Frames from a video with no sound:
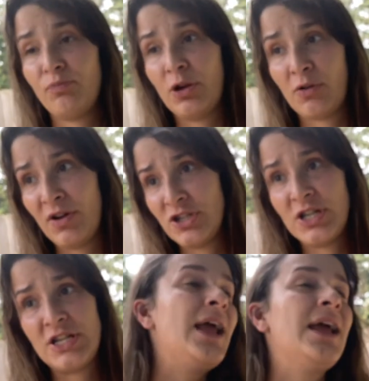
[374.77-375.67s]
your
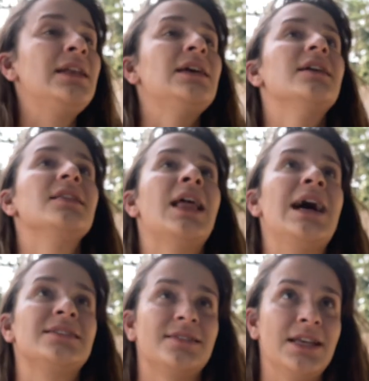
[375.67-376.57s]
vegetation. And
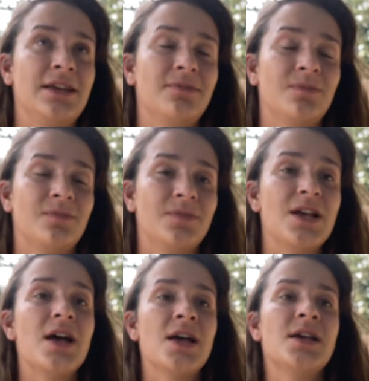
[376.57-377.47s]
lastly,
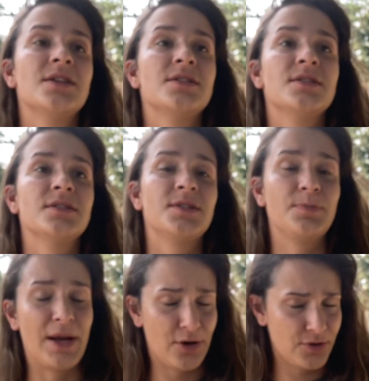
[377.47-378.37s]

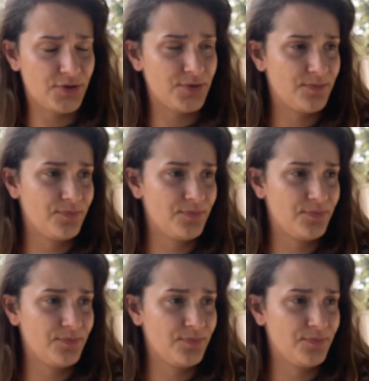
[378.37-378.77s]
spiders.